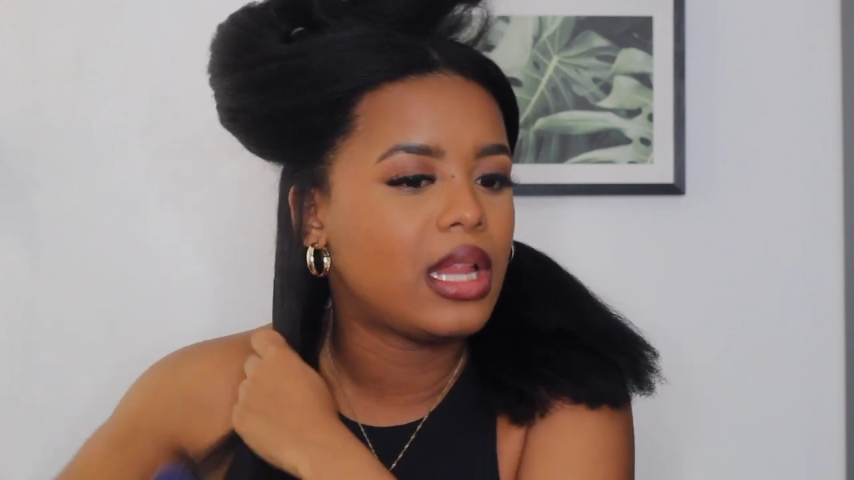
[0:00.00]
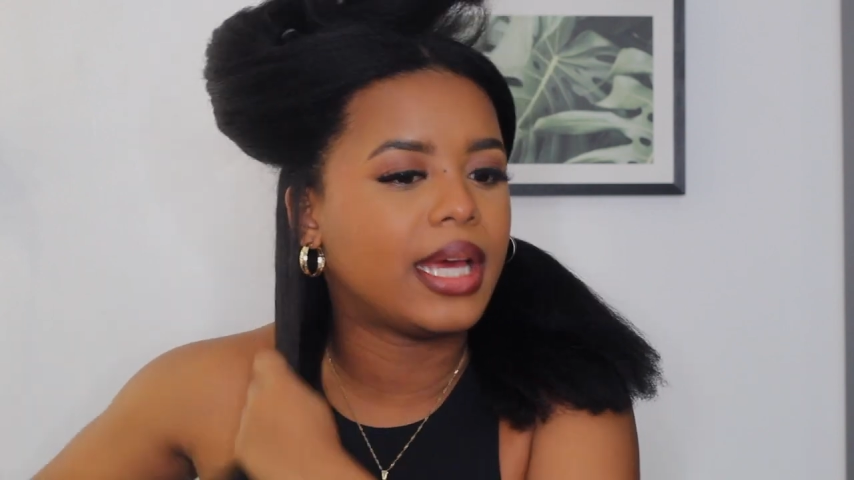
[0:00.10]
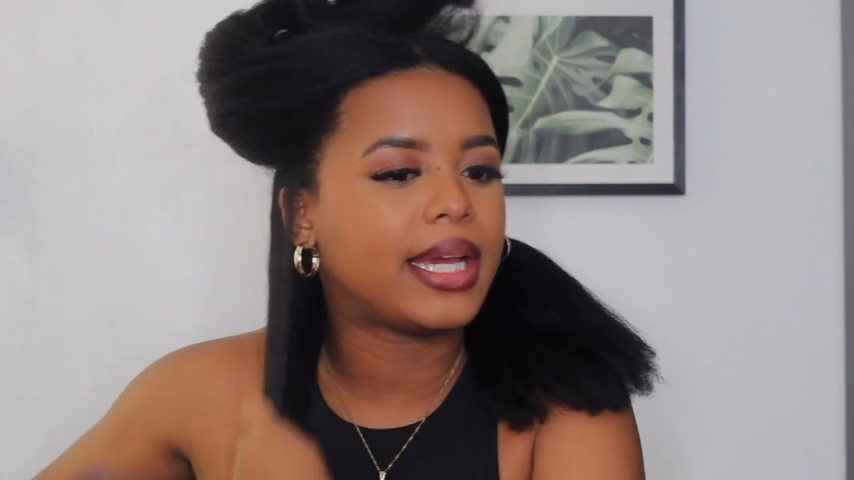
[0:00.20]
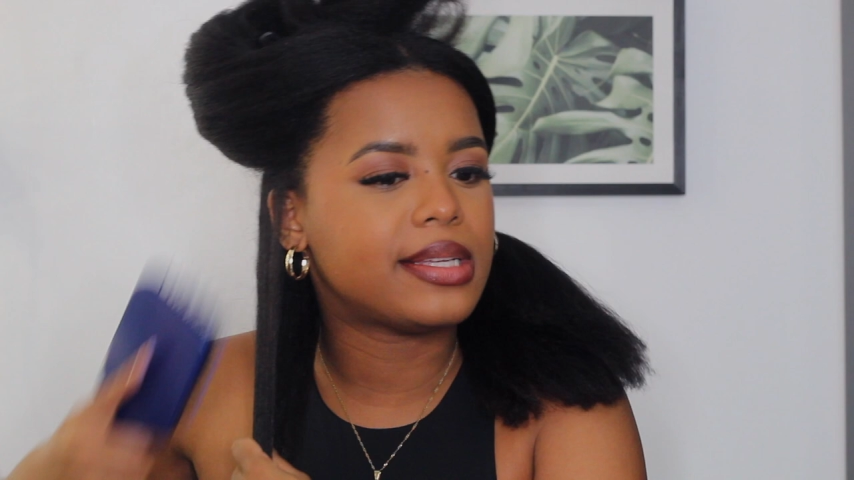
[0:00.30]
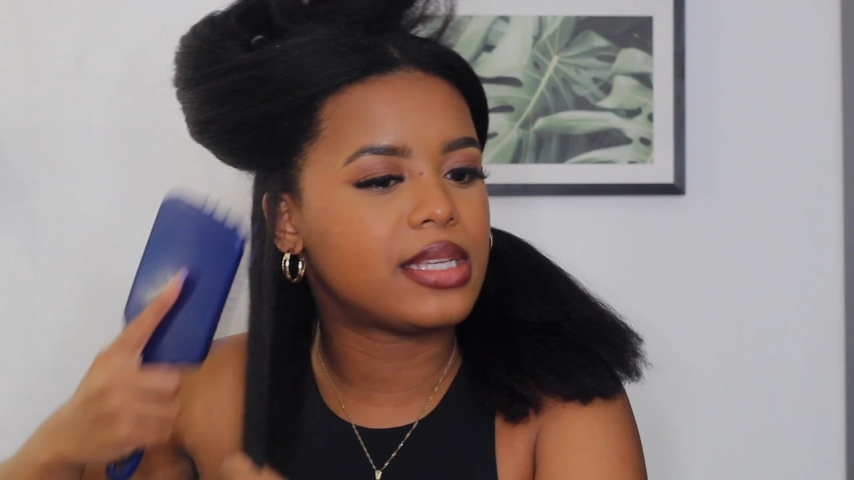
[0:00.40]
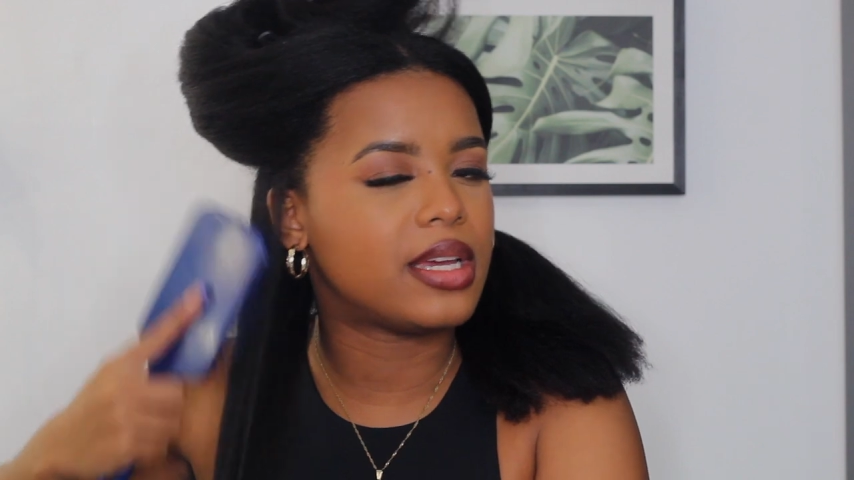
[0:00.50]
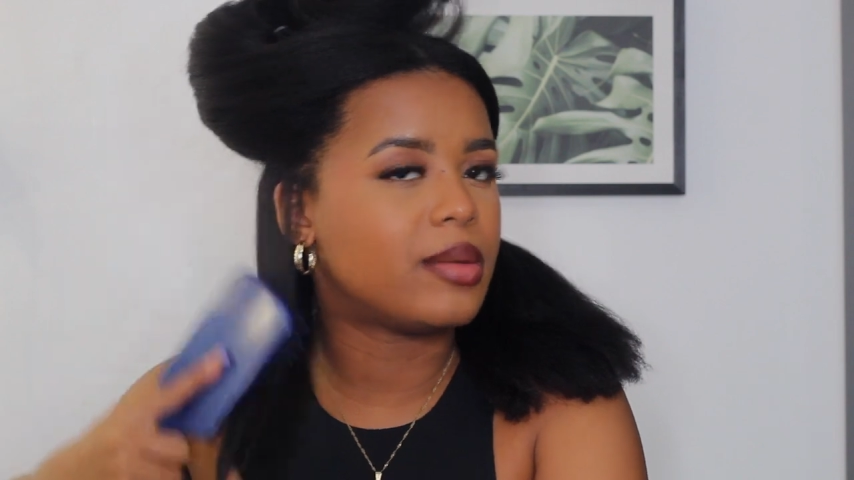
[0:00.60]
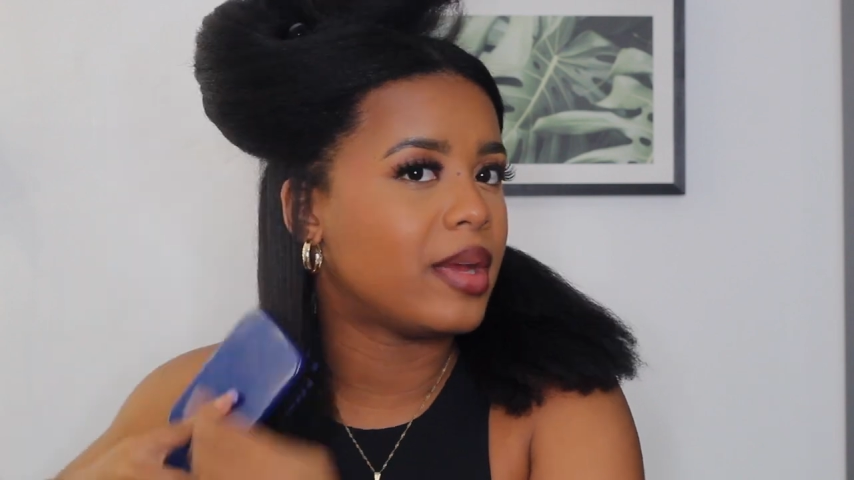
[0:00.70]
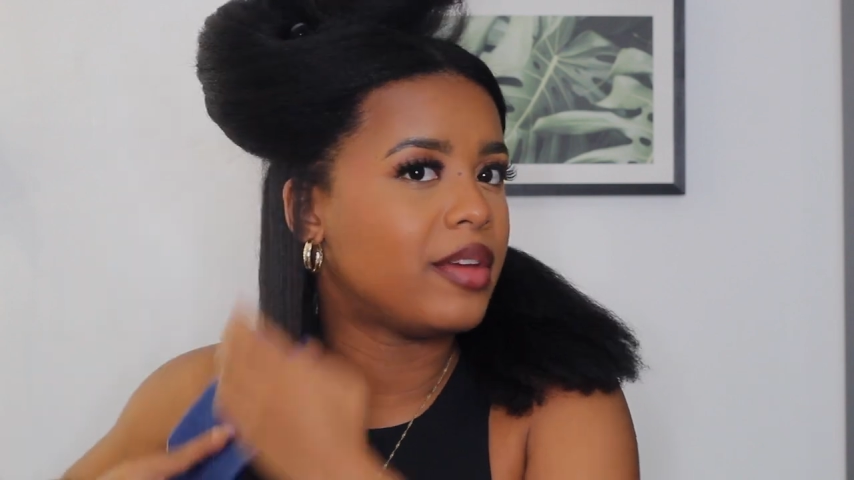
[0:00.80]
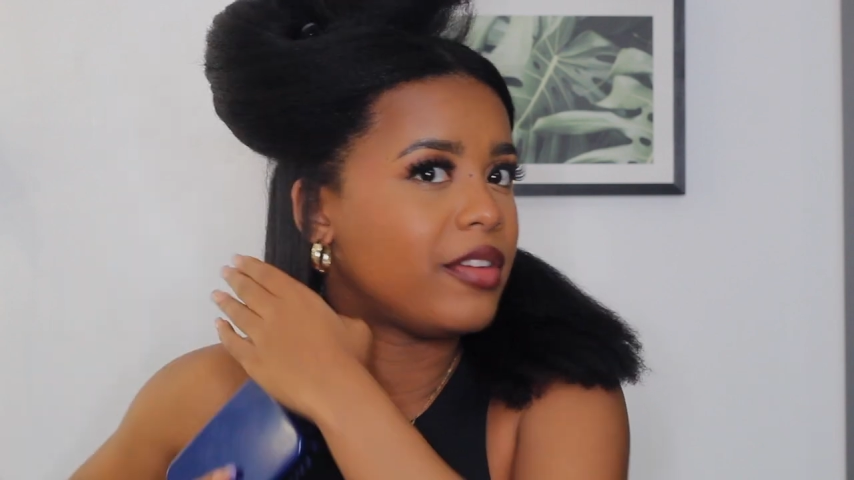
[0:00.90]
Like I
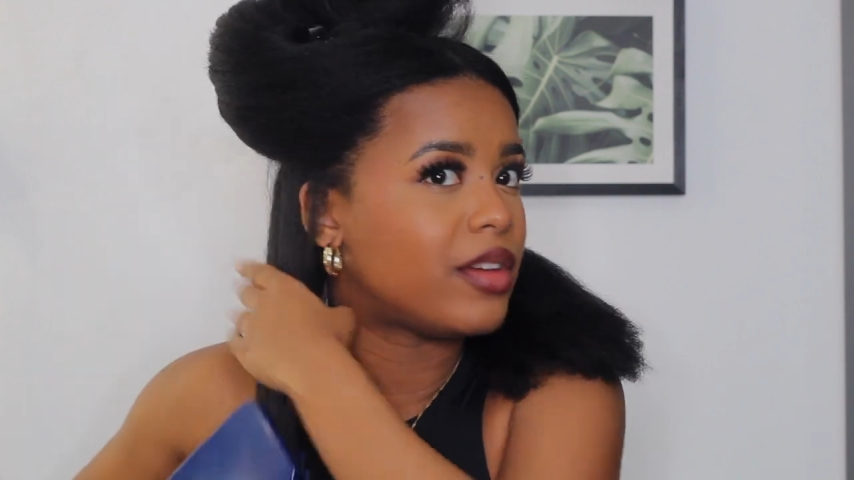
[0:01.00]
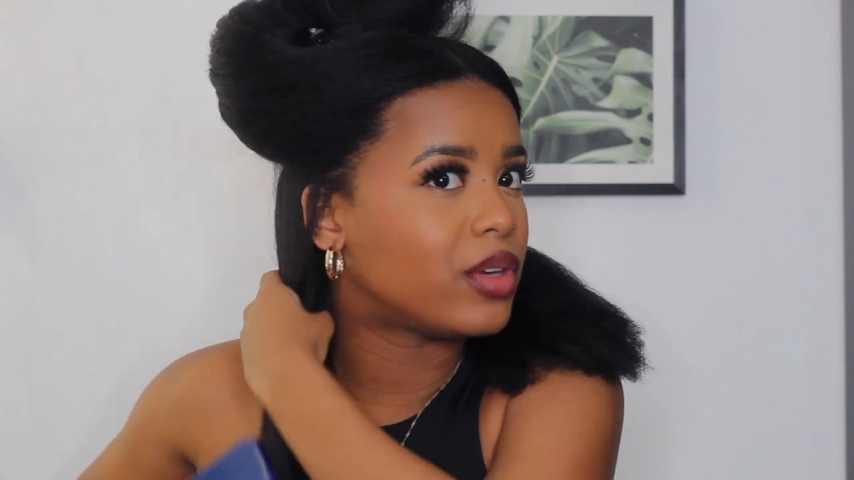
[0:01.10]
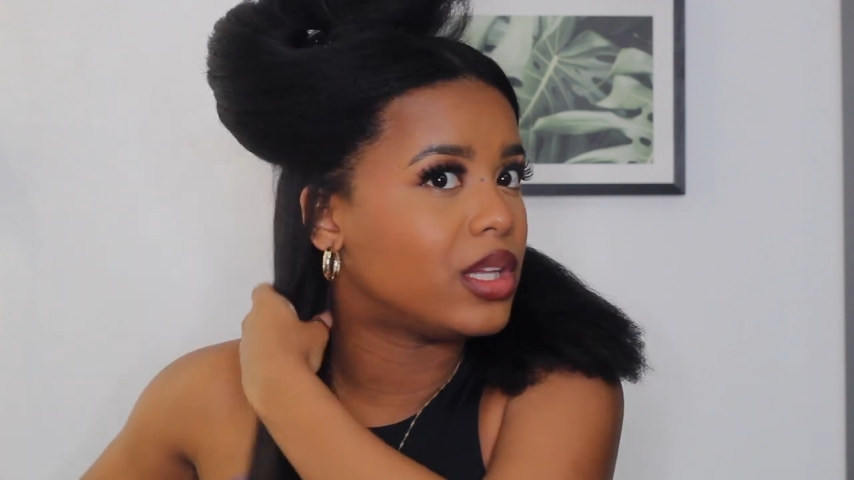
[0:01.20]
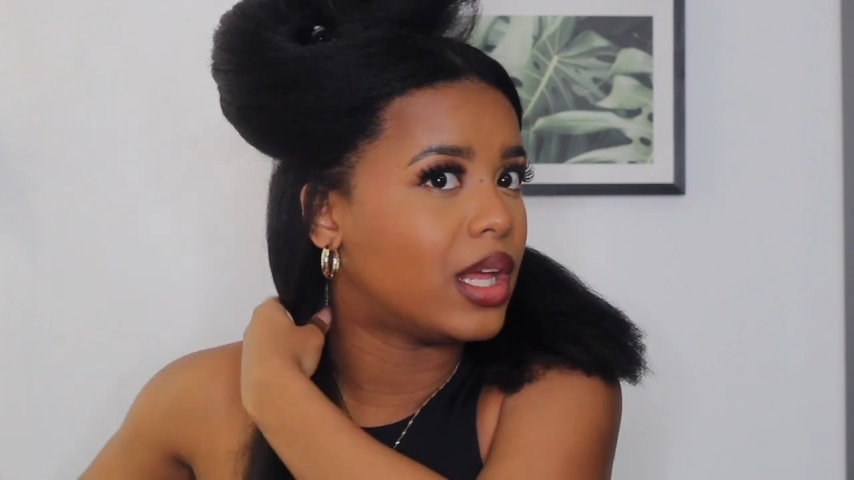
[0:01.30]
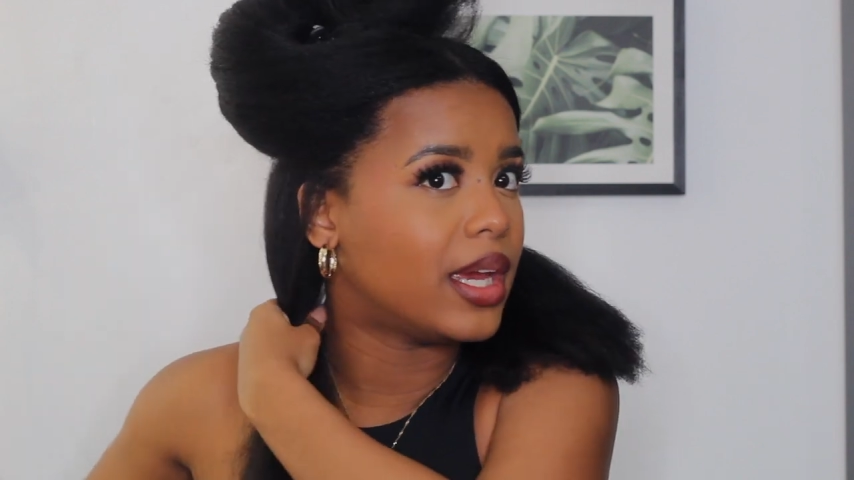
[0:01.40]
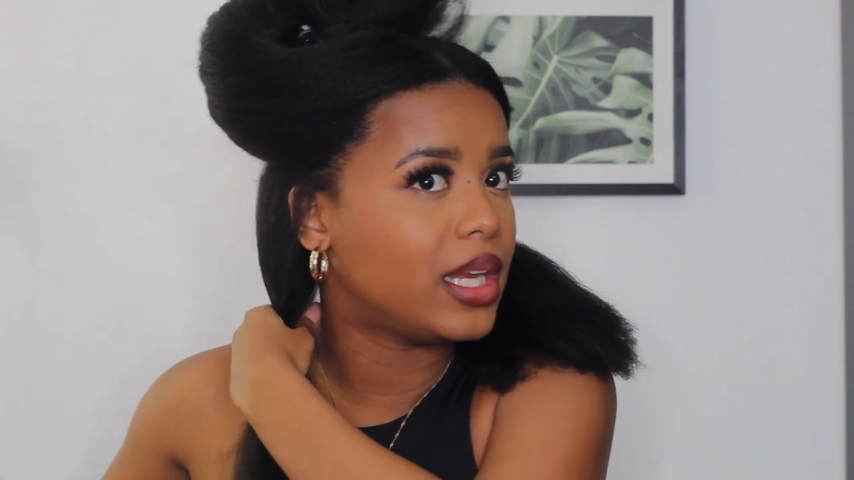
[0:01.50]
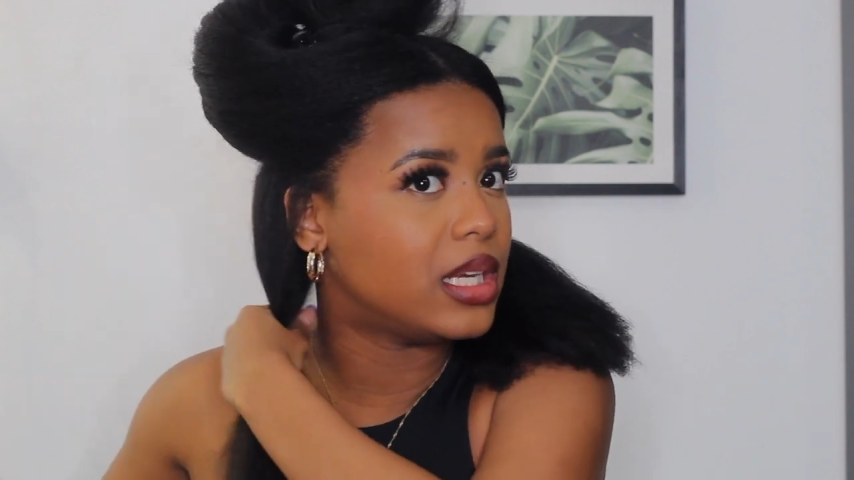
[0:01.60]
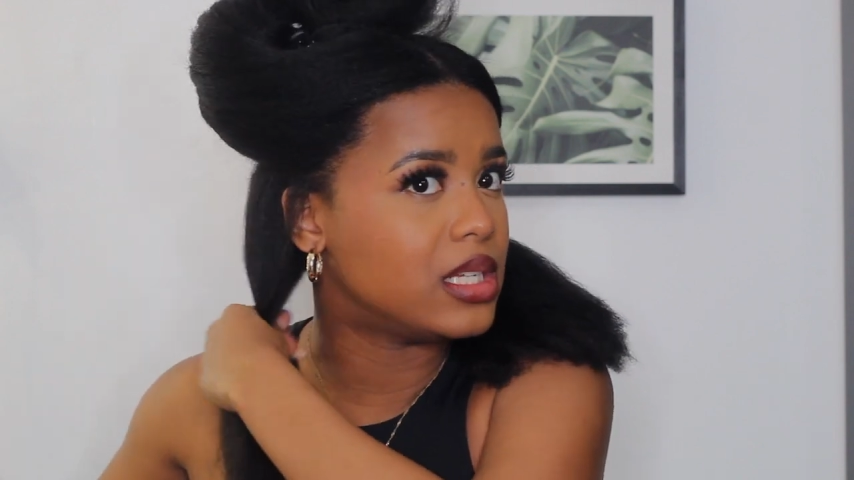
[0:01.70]
said, my favorite line